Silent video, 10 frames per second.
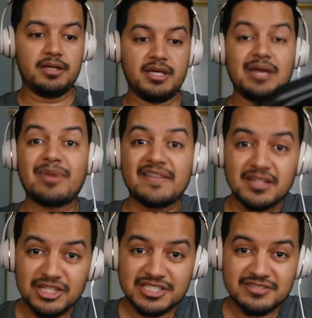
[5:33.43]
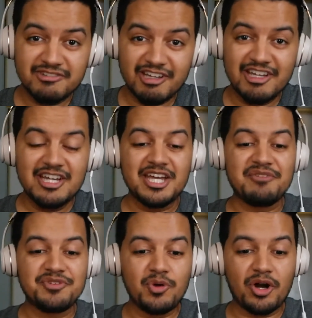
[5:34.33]
And by the looks of it,
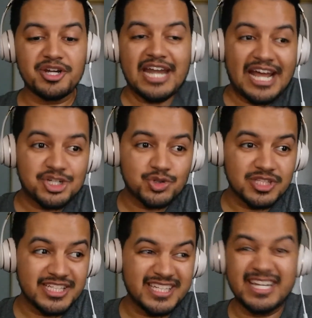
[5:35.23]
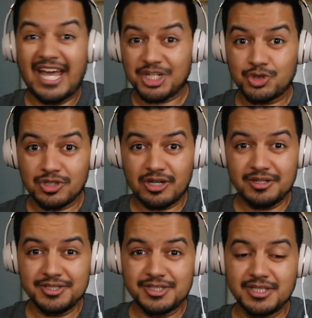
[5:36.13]
if you are naturally an extra
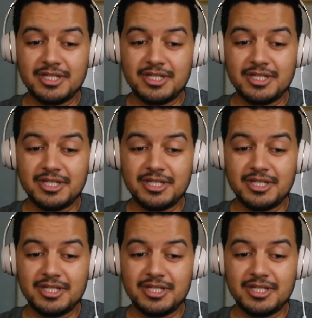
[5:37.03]
large,